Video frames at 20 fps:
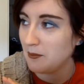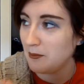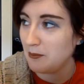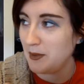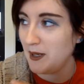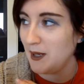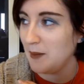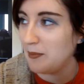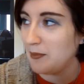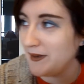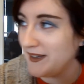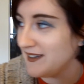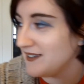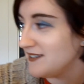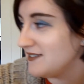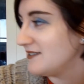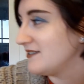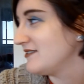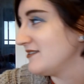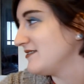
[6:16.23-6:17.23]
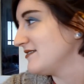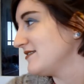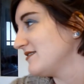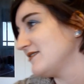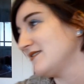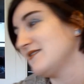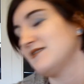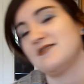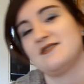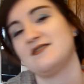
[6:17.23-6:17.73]
Beeping.
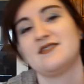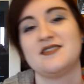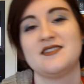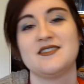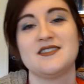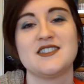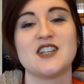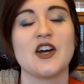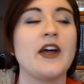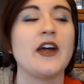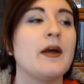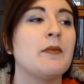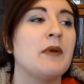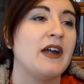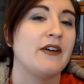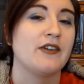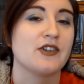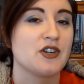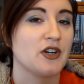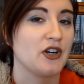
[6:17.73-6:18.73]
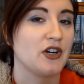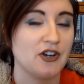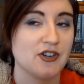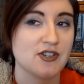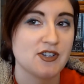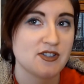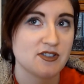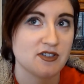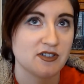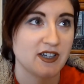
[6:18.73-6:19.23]
Sorry, I'm Irish, I
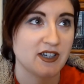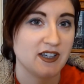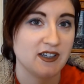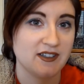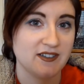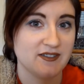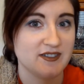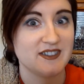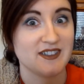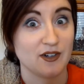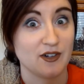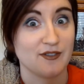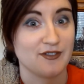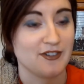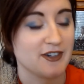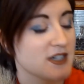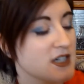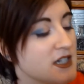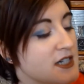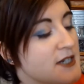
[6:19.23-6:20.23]
curse, okay? Get over it.